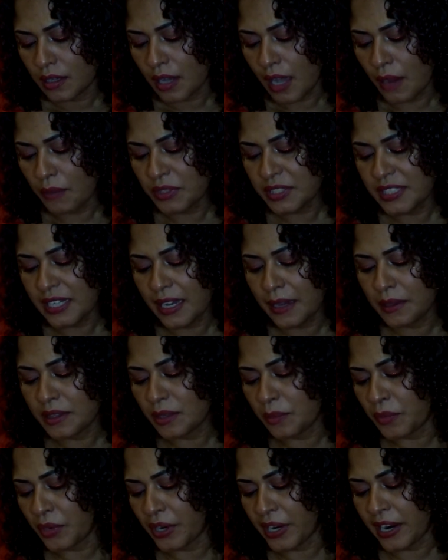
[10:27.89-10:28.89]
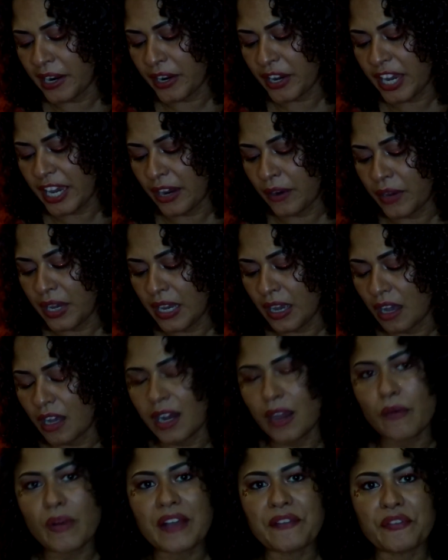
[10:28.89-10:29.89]
I would say the Mariah Carey, All
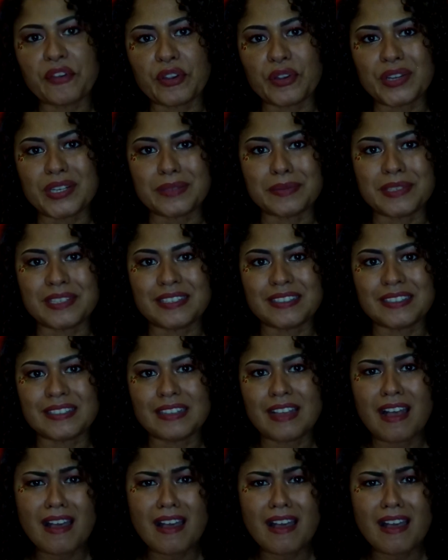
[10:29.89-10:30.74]
I Want for Christmas.